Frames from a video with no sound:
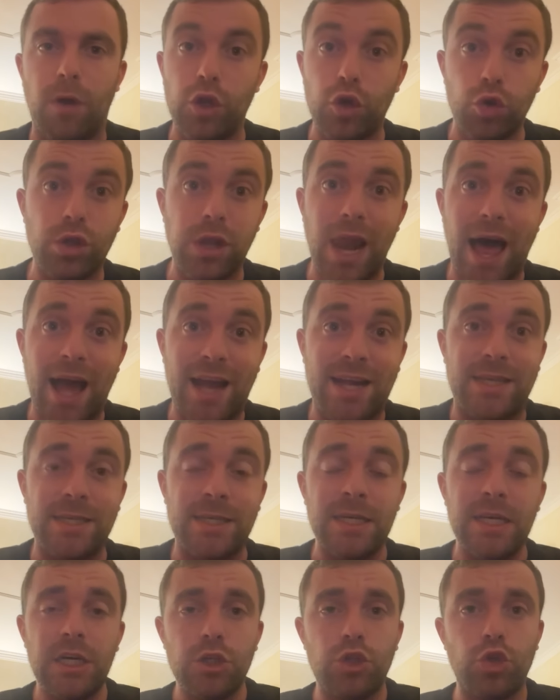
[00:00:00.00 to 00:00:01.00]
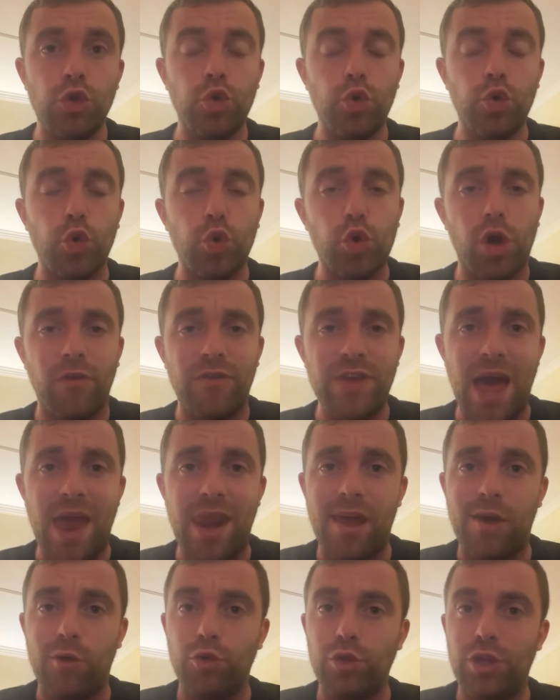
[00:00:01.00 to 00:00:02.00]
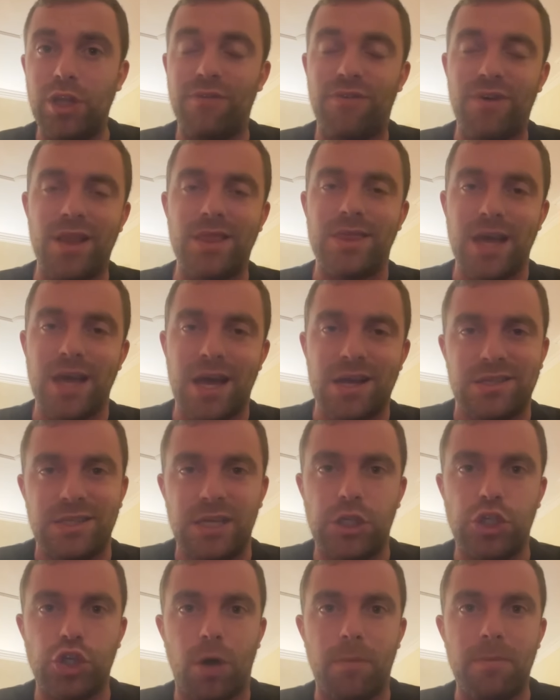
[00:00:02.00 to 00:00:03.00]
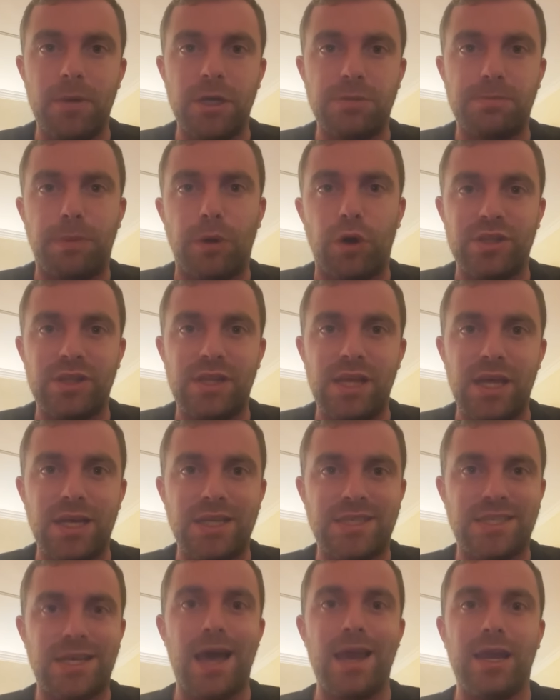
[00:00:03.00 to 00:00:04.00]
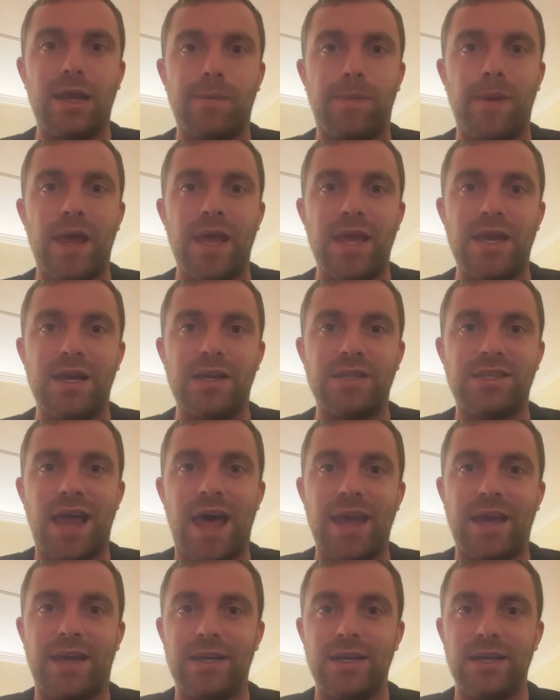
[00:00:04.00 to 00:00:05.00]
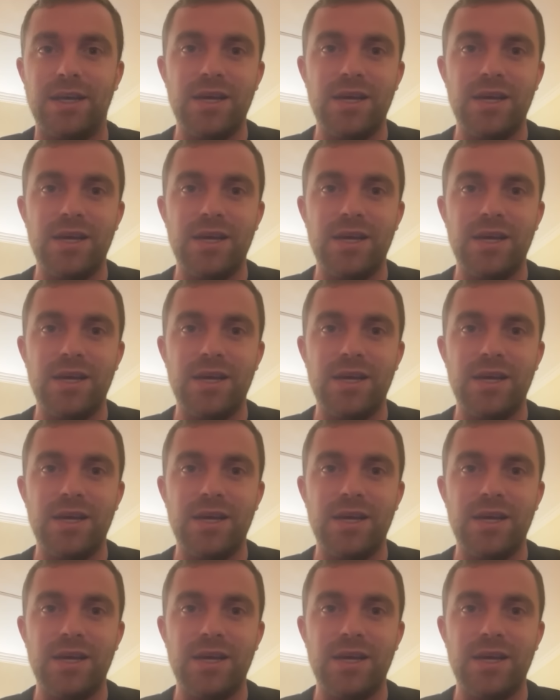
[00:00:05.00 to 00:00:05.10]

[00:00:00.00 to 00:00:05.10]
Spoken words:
Good luck to Hugo Viana, who did a fantastic job at Sporting, signing players like